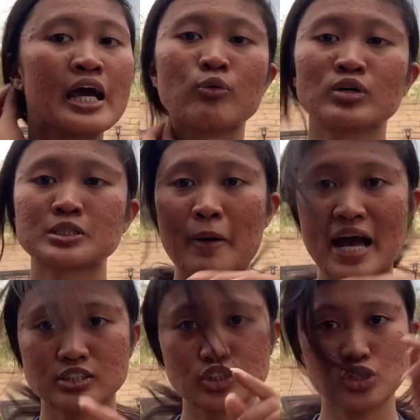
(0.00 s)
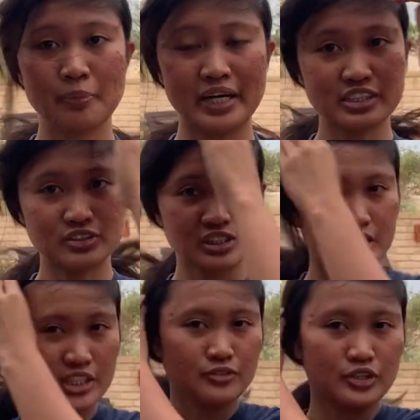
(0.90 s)
It was passed to you by the
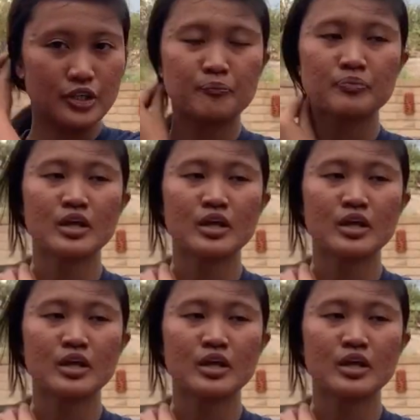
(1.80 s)
receiver.